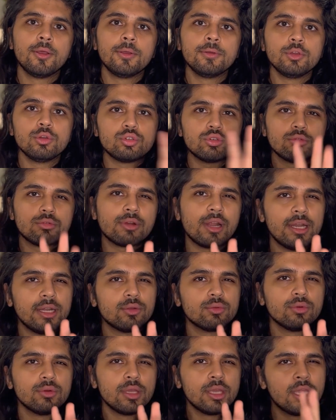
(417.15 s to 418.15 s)
you should try
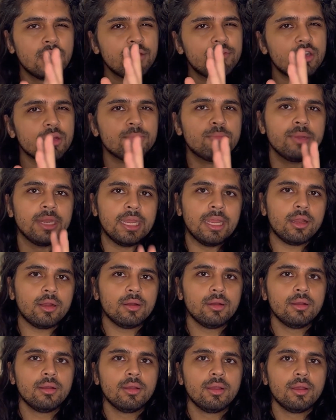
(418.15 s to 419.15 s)
to give it a break,
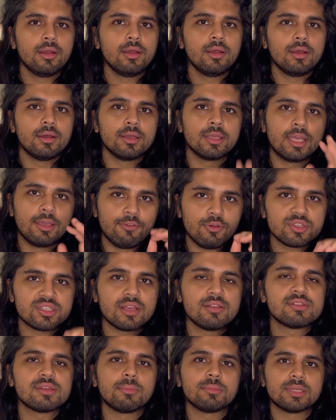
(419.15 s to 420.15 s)
give
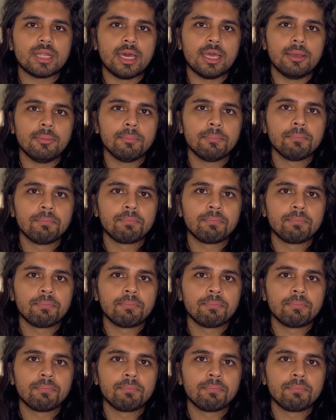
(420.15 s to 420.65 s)
yourself some time,